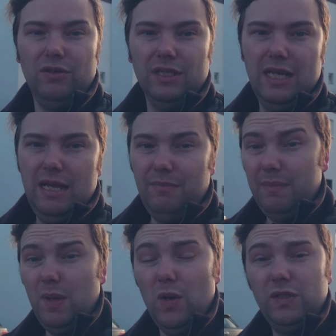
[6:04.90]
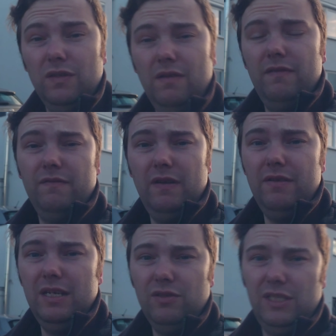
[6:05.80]
out might be also a
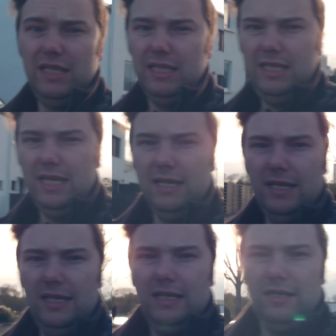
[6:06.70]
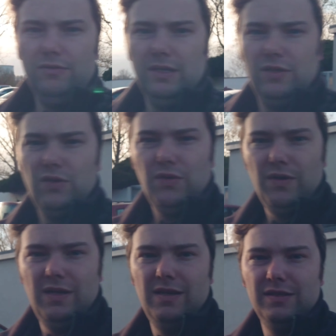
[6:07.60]
very interesting idea. How do I
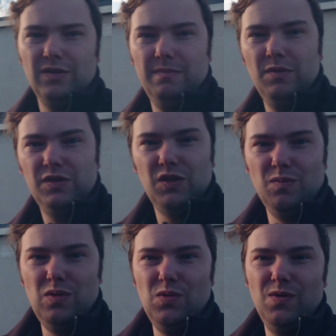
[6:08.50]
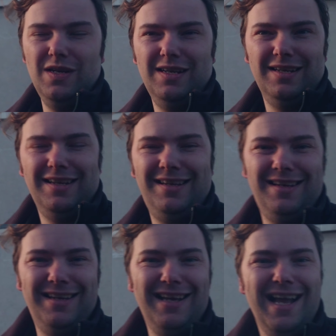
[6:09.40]
turn so I'm not so blue?
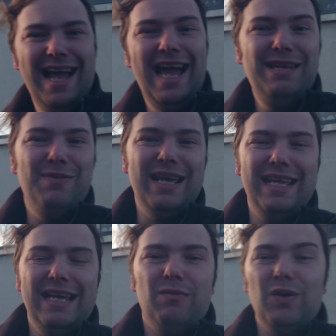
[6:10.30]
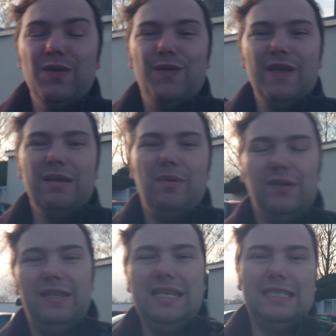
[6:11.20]
Anyway, what do you think
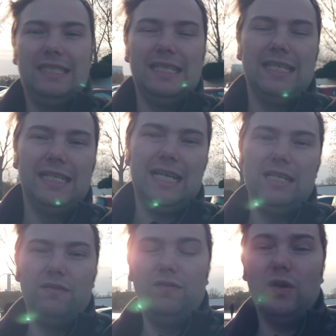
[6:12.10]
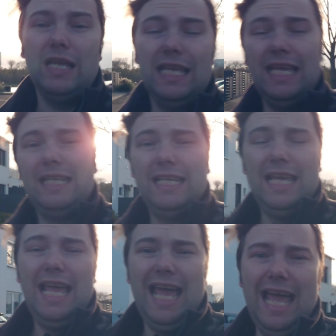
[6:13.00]
about this kind of vlogging kit
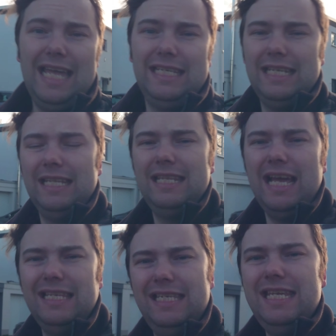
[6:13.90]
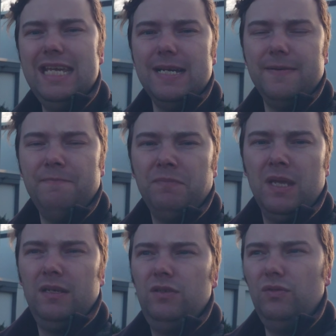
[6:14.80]
and the idea
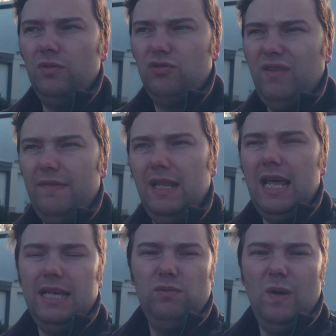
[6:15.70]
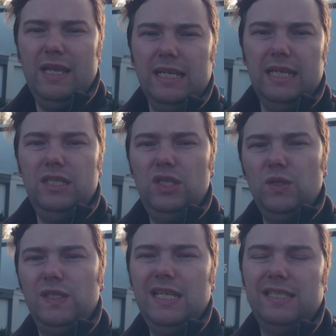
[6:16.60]
to travel lightweight and
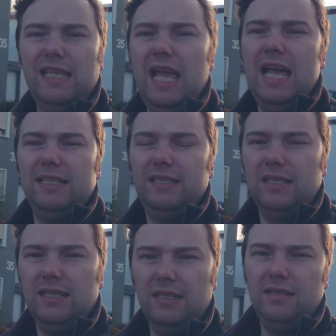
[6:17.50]
use this as